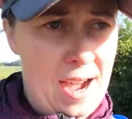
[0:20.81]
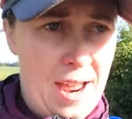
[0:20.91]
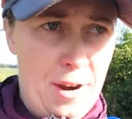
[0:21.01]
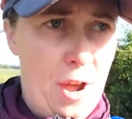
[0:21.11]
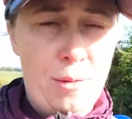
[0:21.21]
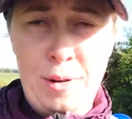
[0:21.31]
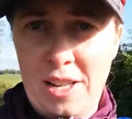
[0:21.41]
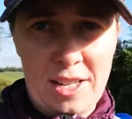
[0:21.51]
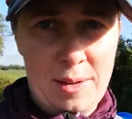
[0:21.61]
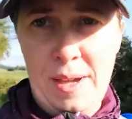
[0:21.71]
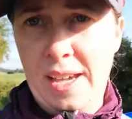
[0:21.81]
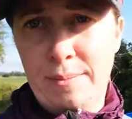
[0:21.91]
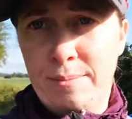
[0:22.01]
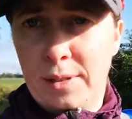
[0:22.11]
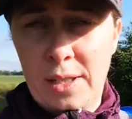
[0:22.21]
I don't know, it disappeared.
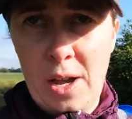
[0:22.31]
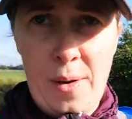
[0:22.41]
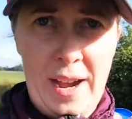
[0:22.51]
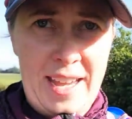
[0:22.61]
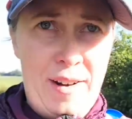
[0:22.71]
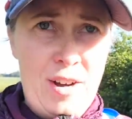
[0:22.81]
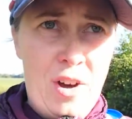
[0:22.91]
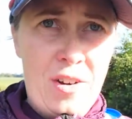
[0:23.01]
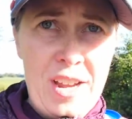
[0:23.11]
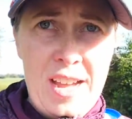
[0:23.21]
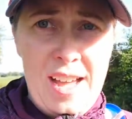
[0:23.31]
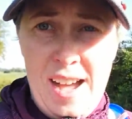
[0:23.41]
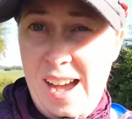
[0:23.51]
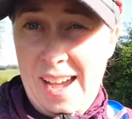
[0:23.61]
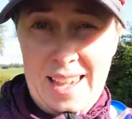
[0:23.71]
So I carried on.
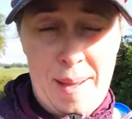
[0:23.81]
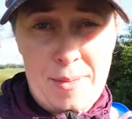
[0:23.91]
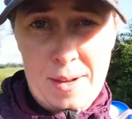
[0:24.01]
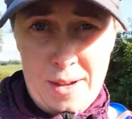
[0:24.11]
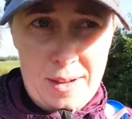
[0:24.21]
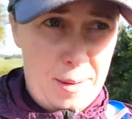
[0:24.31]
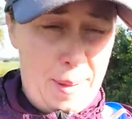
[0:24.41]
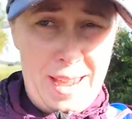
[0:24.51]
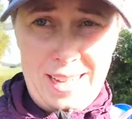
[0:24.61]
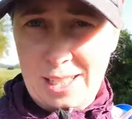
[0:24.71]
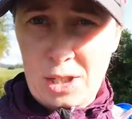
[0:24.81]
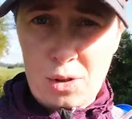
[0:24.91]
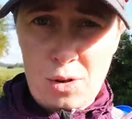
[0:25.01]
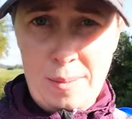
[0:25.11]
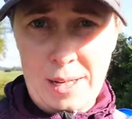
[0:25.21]
I kept the pace
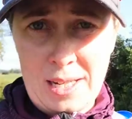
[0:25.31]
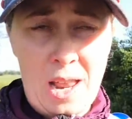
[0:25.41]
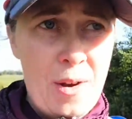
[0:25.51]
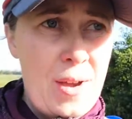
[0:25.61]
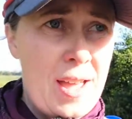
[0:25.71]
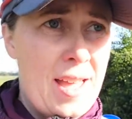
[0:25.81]
extremely slow.